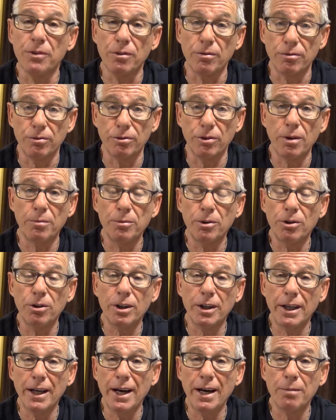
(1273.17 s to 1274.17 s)
from your
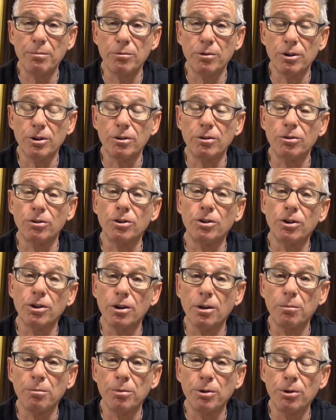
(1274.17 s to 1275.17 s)
camera to your
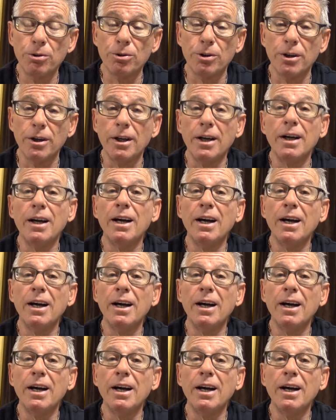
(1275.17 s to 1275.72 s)
computer,